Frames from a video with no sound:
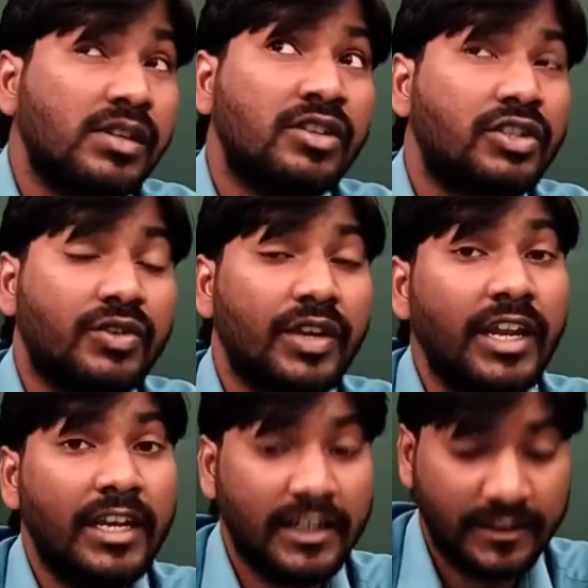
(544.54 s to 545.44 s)
big
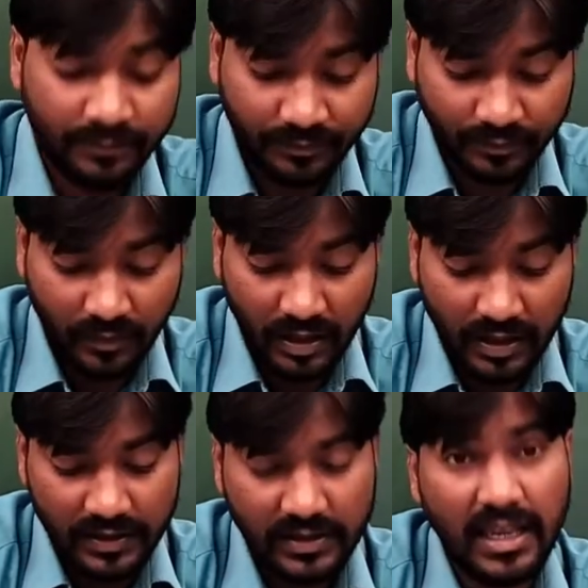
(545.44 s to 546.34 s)
street.
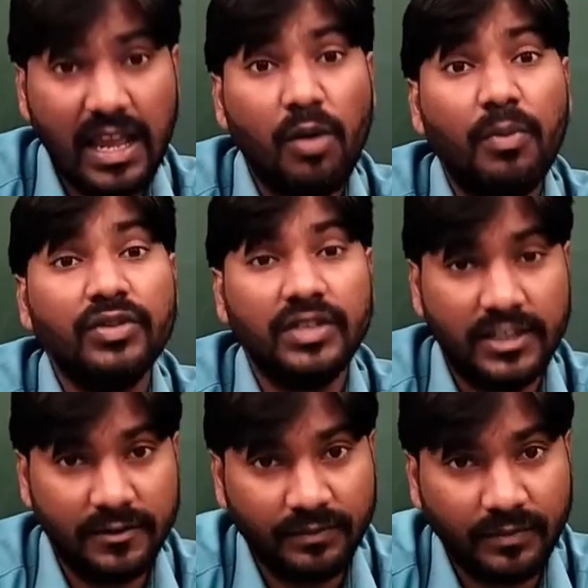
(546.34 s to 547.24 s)
See,
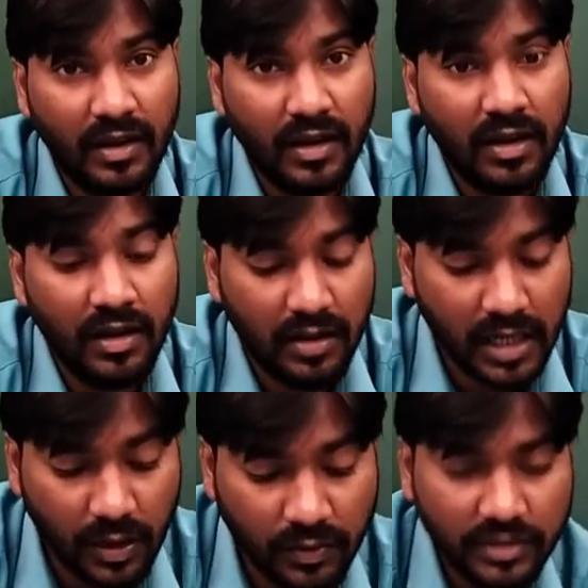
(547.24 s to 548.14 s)
opposite.
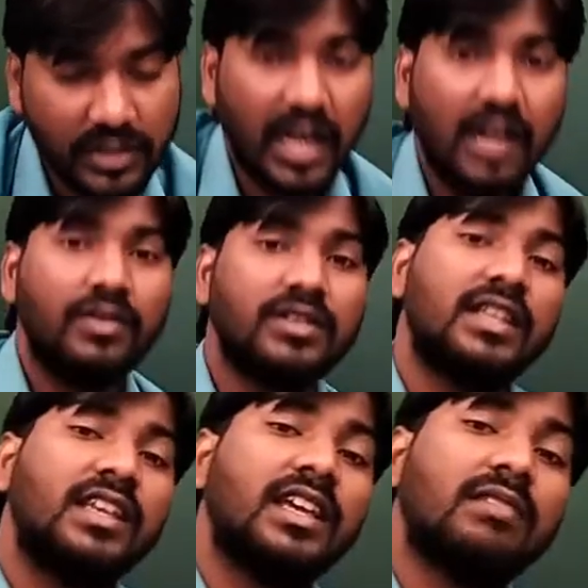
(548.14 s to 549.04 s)
Town child was
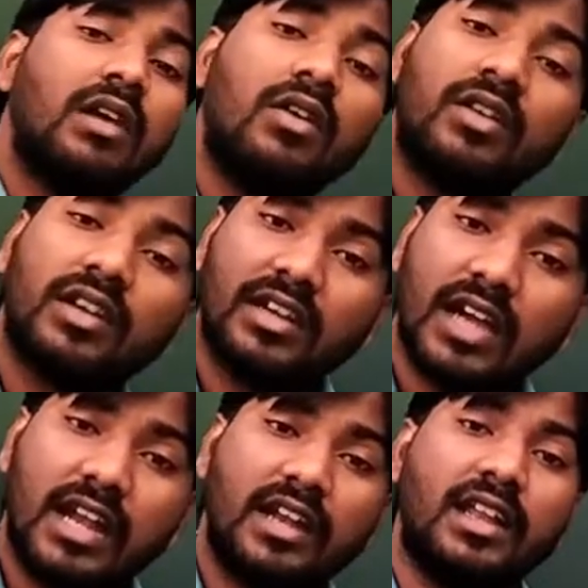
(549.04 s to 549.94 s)
thinking about
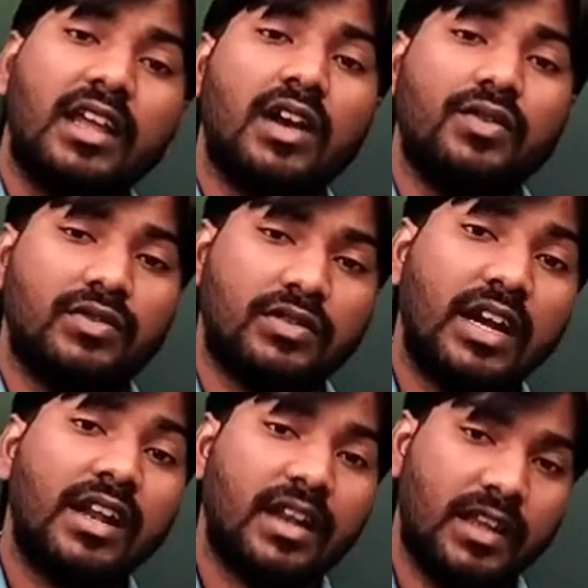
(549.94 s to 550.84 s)
country house,
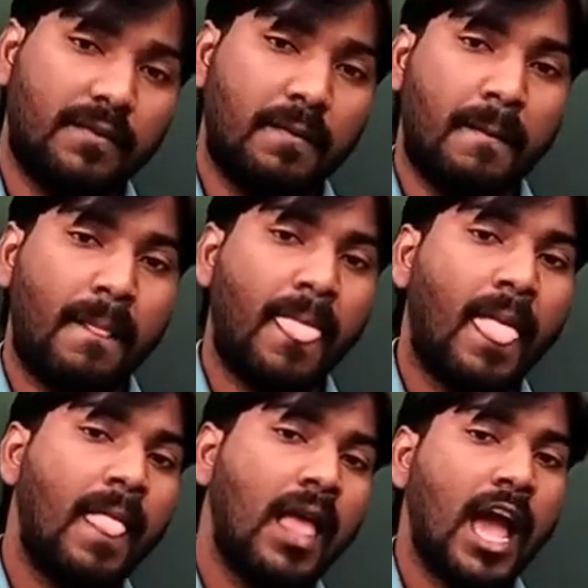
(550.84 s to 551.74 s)
country.
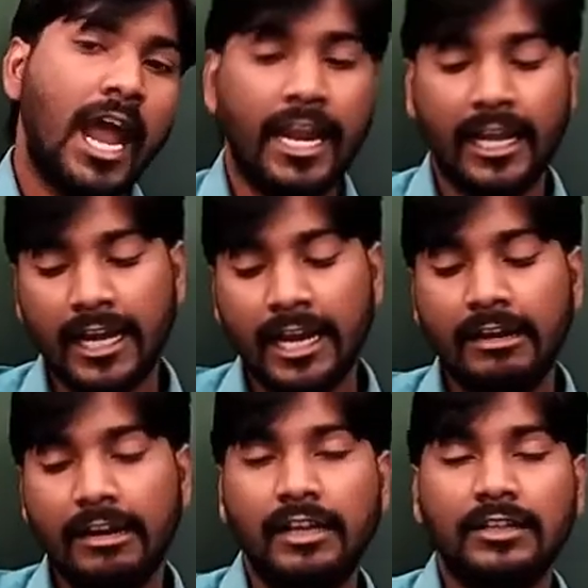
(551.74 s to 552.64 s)
And the
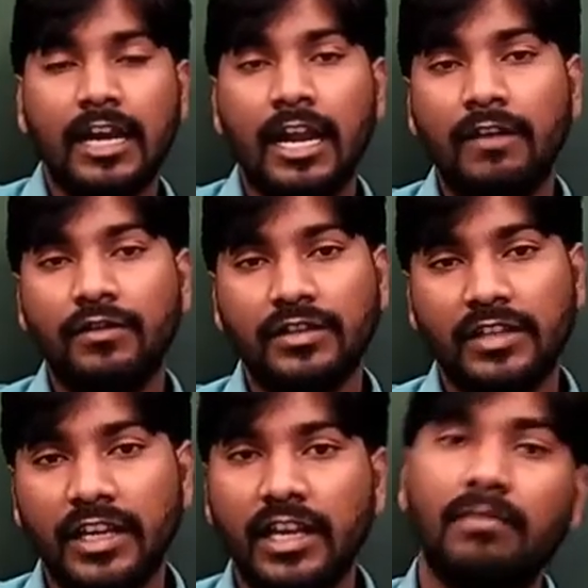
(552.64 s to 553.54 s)
country child was
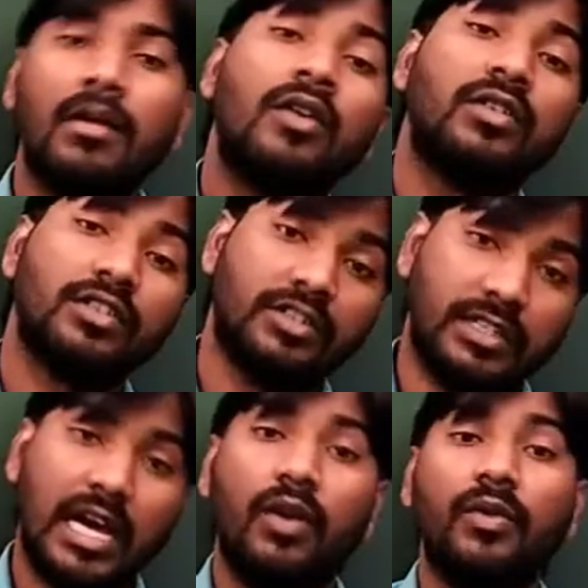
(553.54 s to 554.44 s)
thinking about
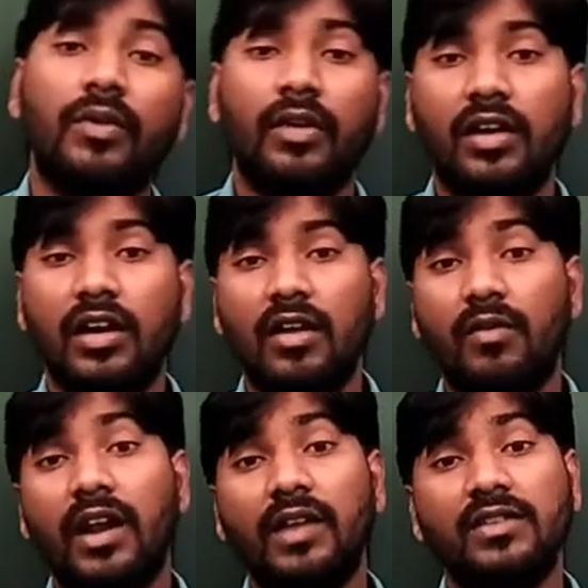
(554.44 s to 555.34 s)
town.
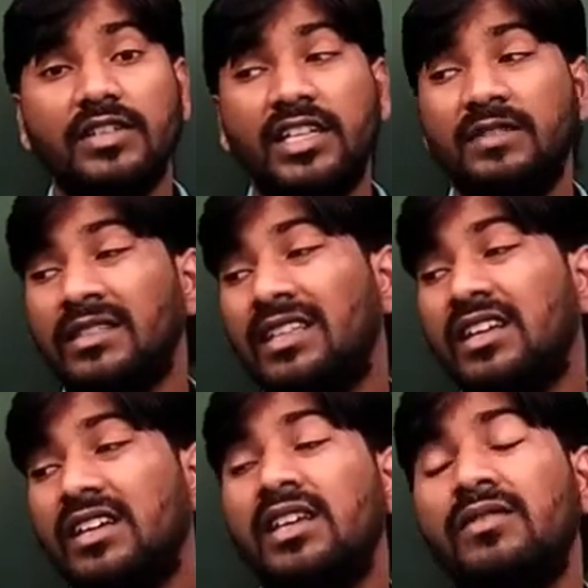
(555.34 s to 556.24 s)
What he was saying,
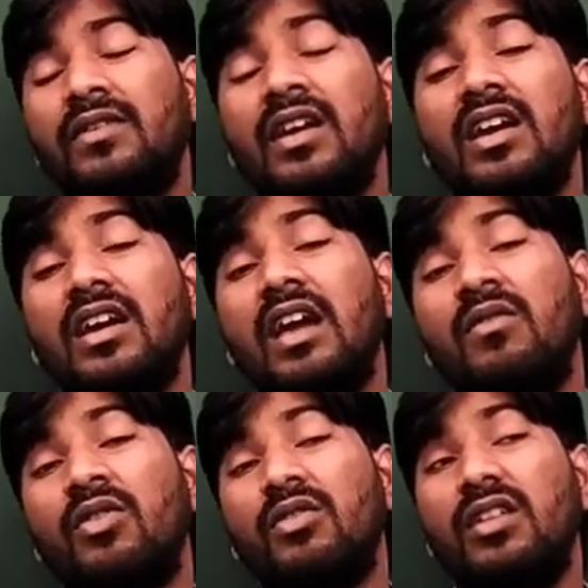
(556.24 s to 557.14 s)
if I
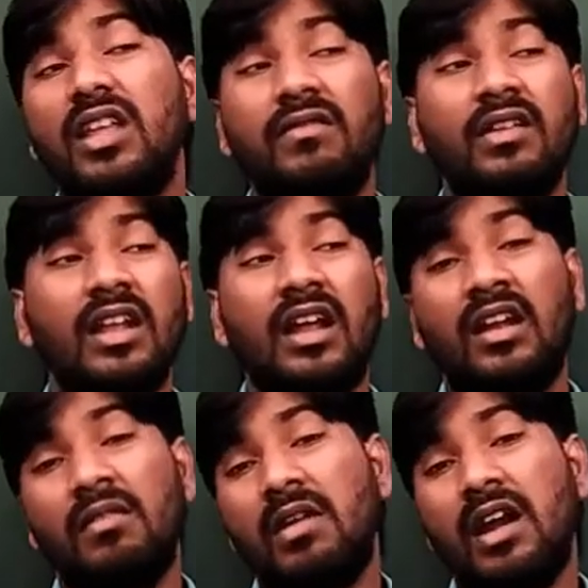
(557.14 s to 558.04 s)
want to live in
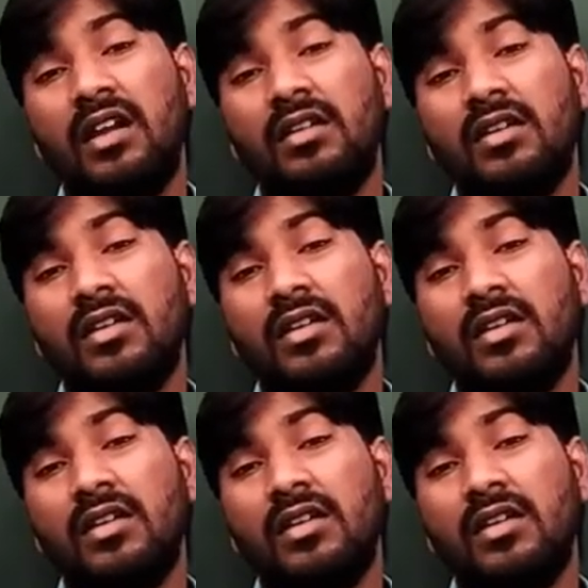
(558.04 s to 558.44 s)
Hyderabad,